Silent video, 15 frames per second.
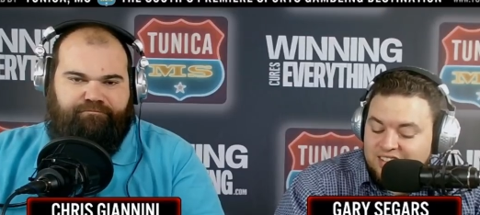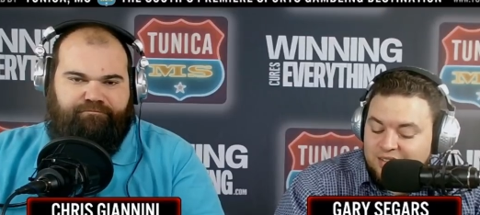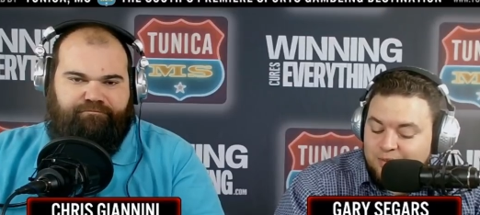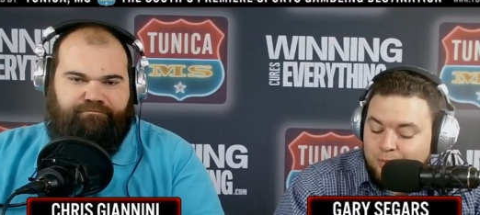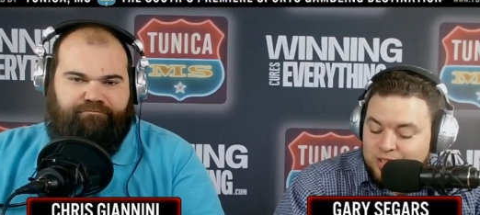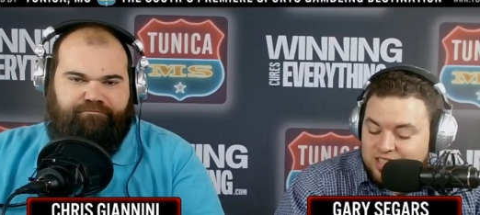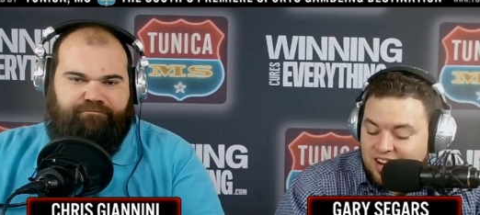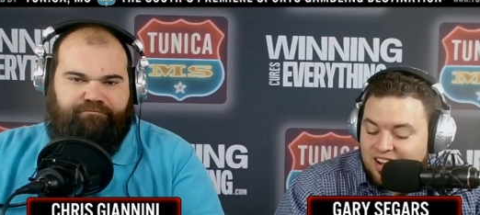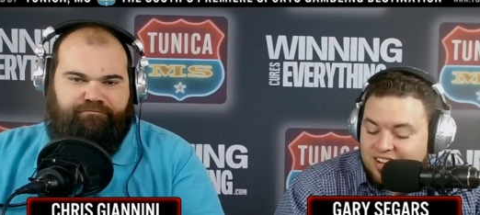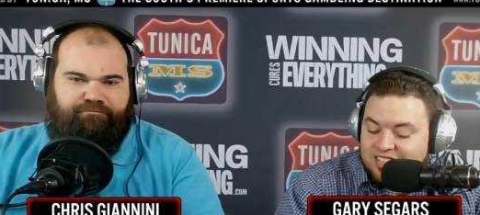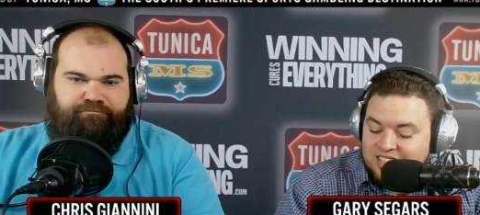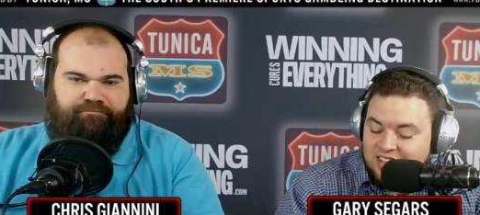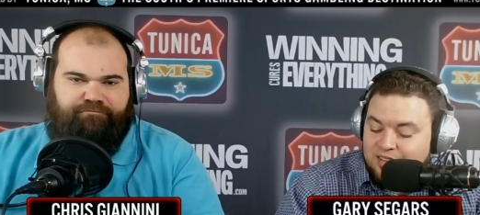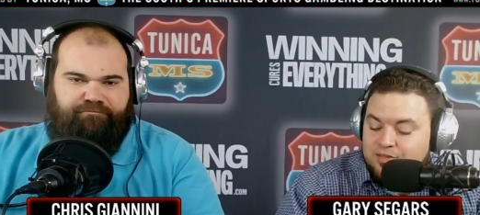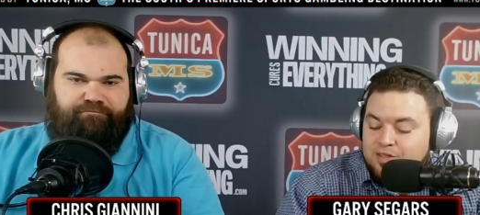
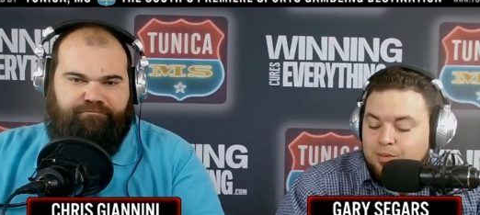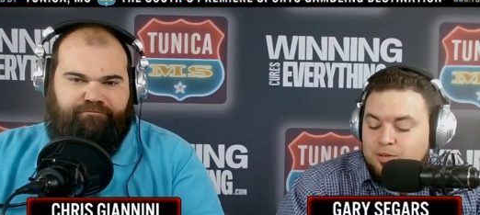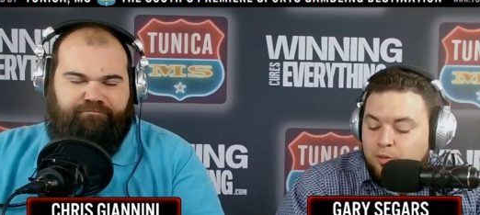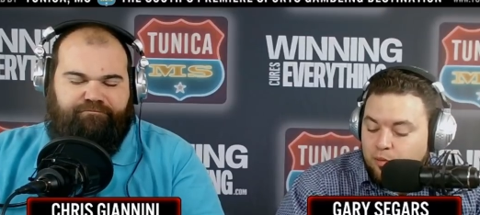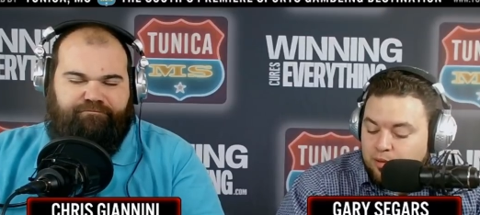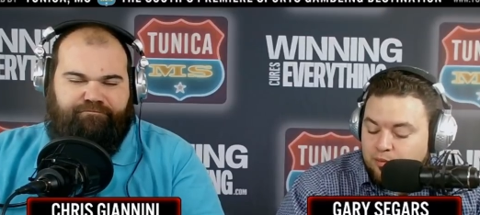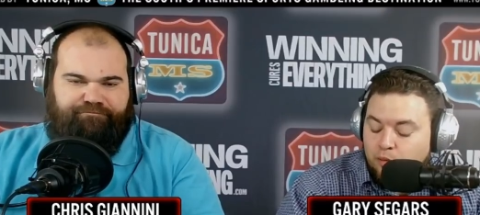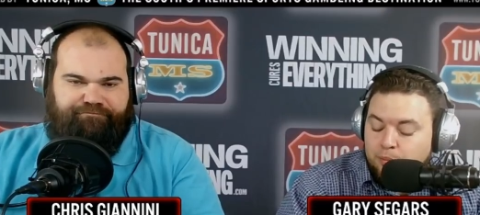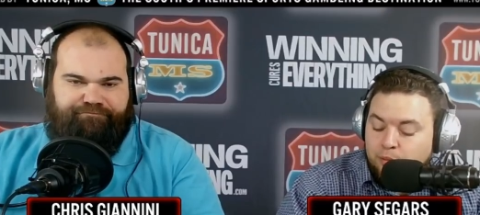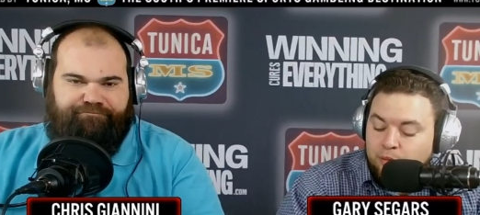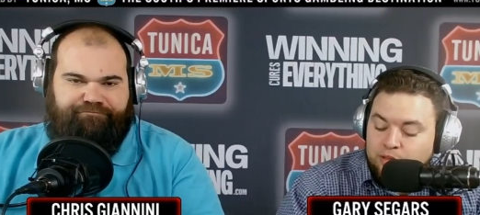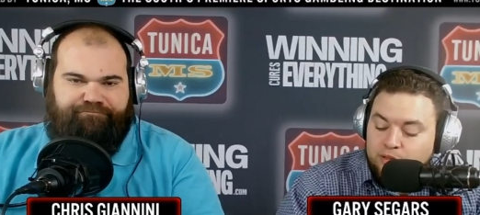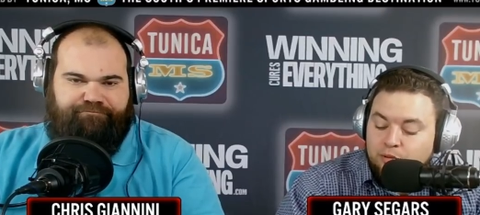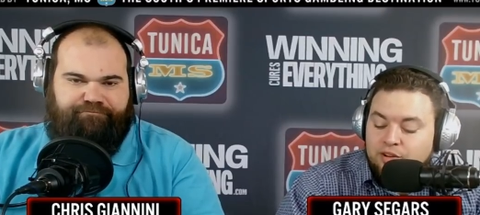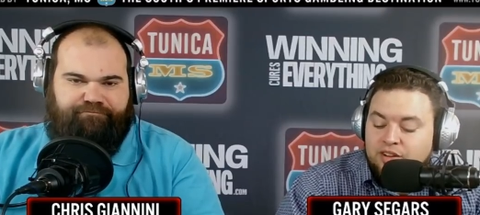Speaker 1: Wisconsin gives up
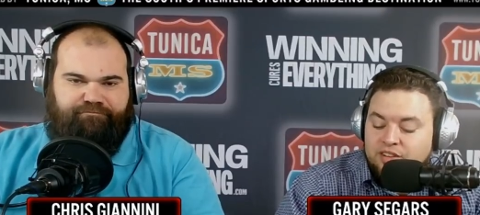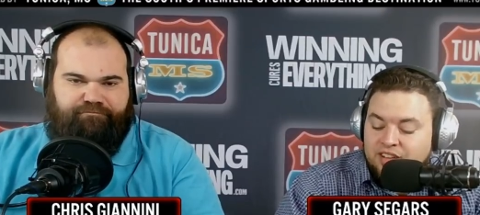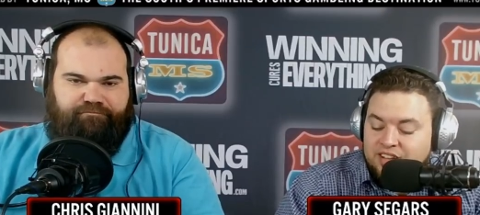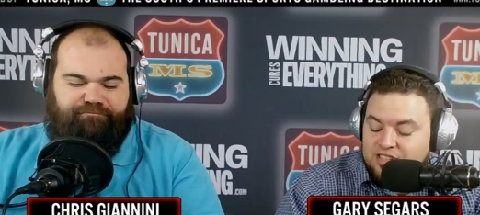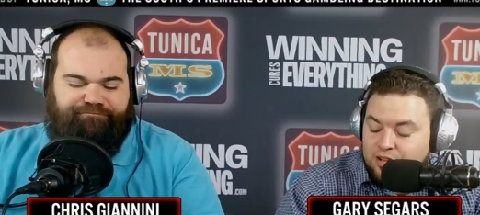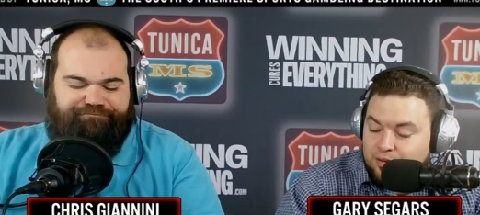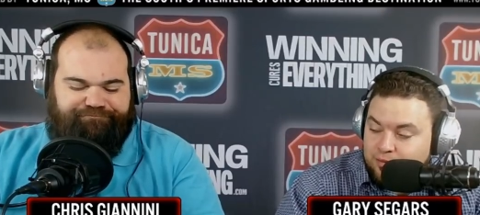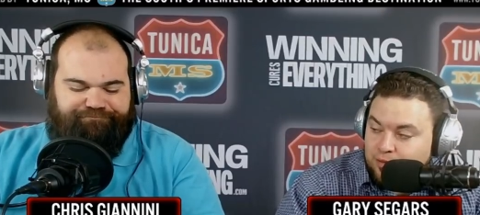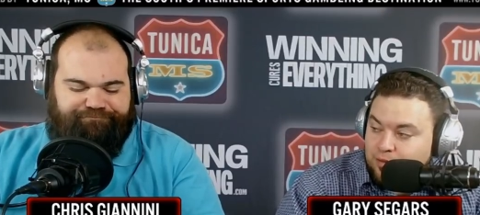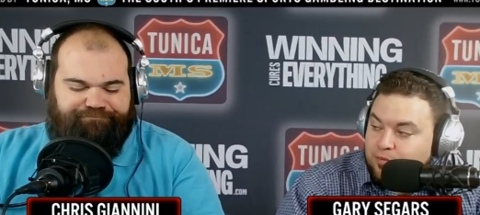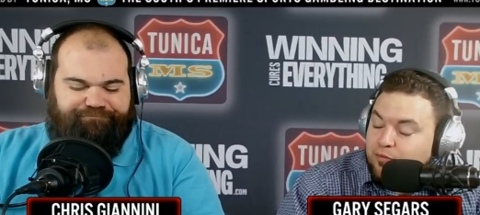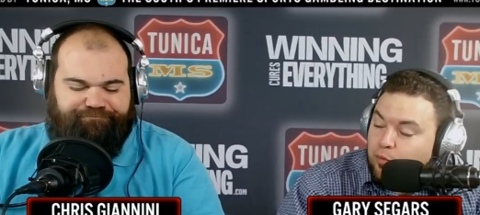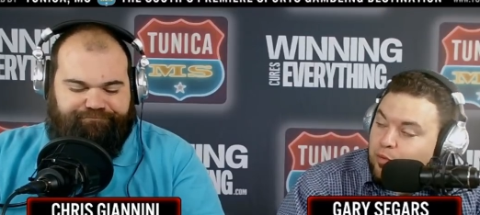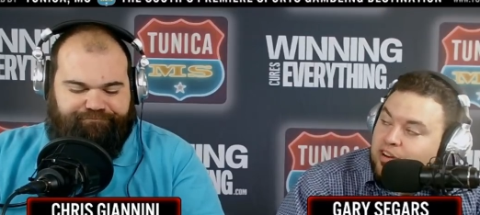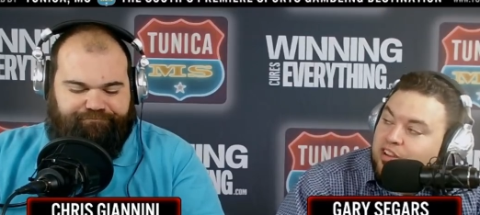24.3. That's good for
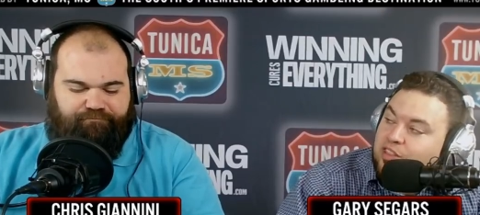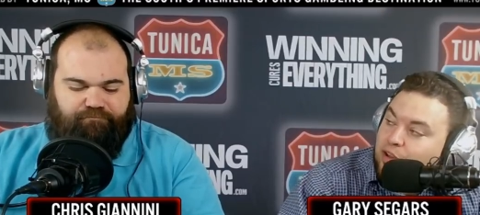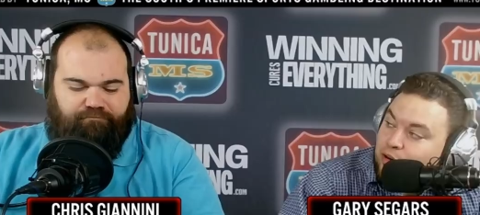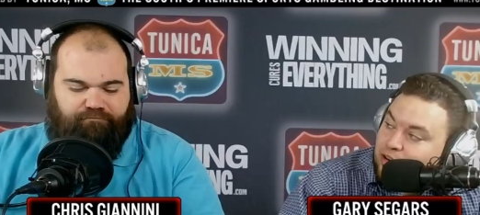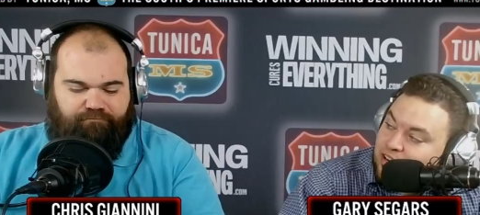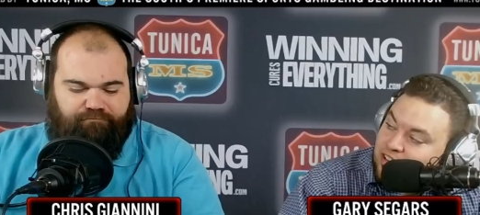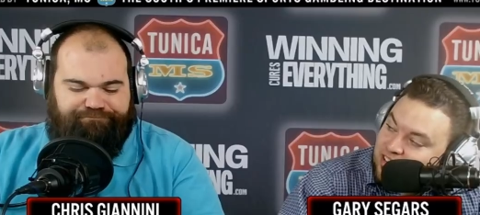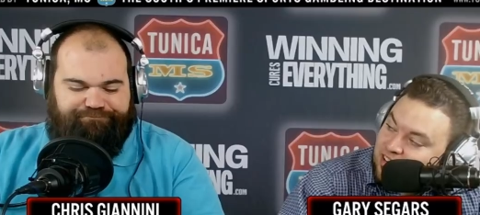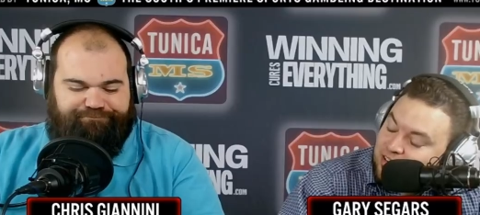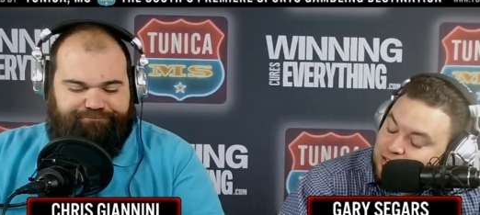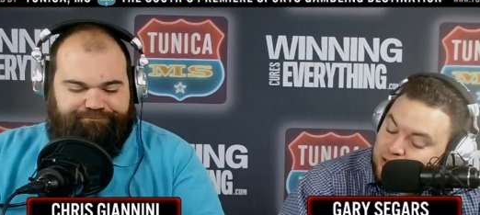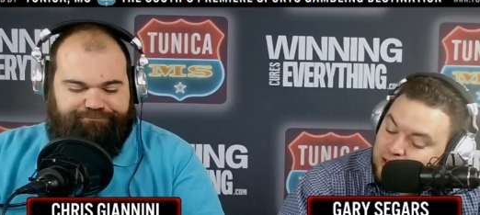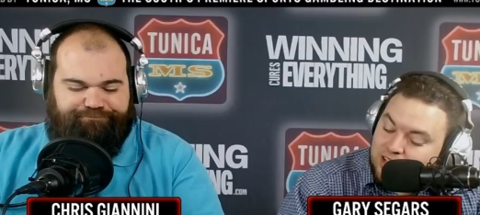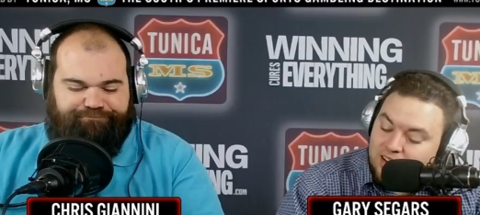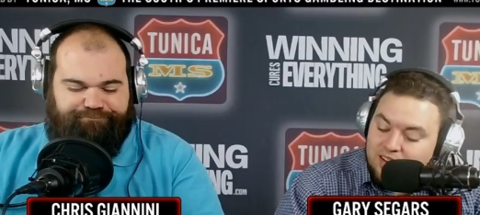43rd in the
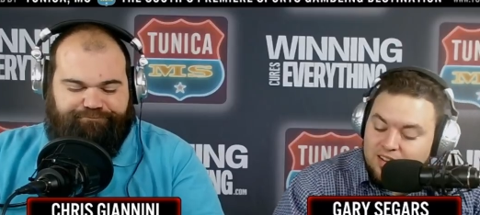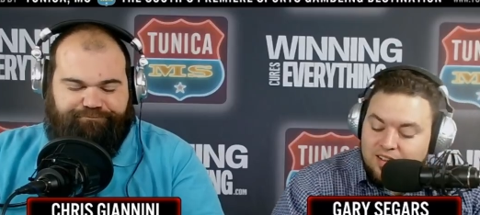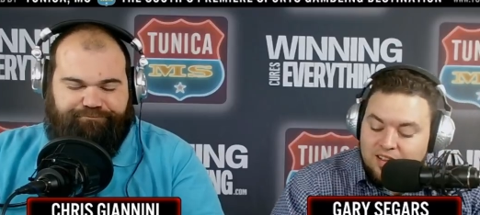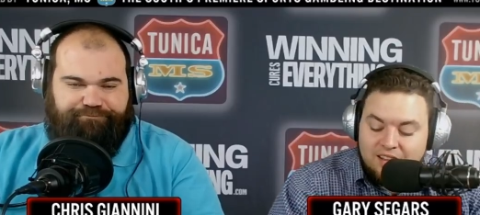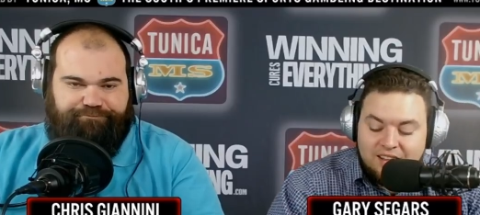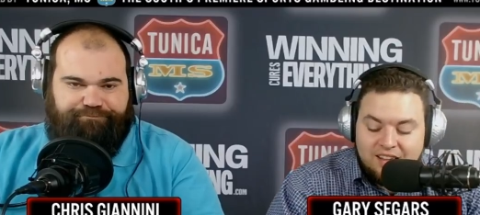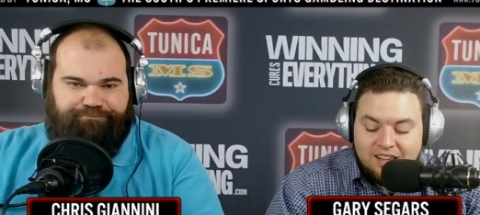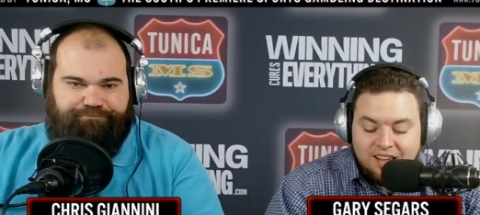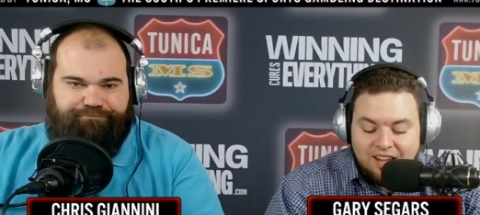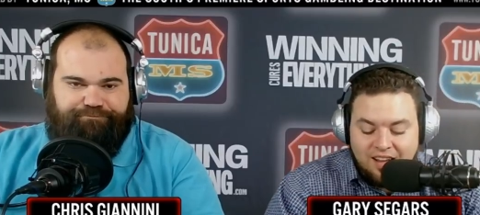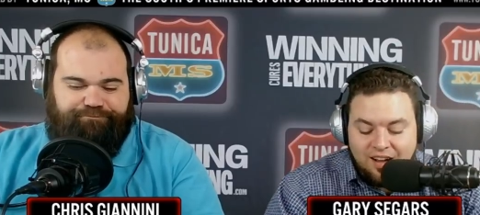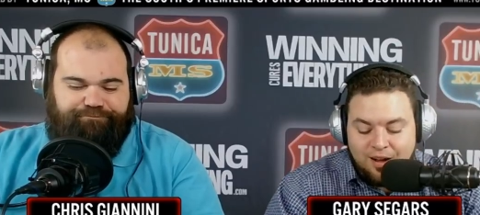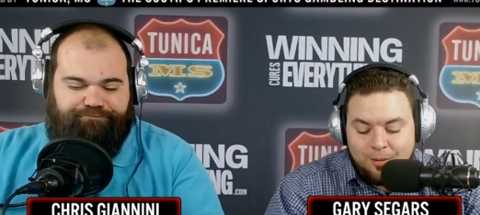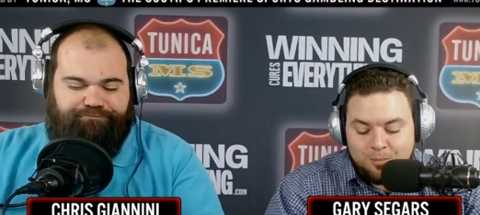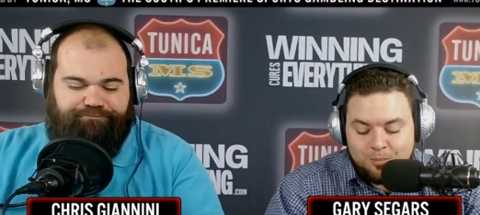country.
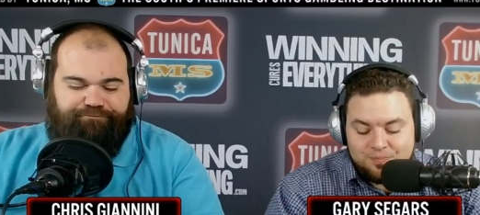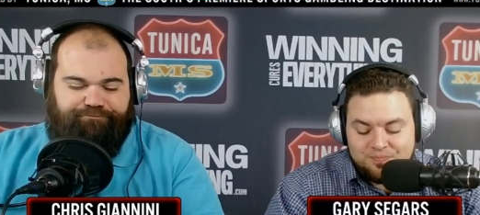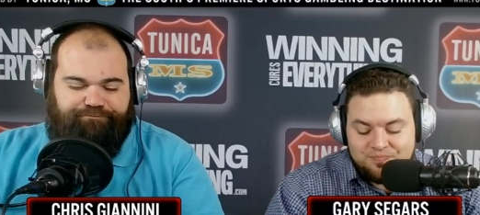Um,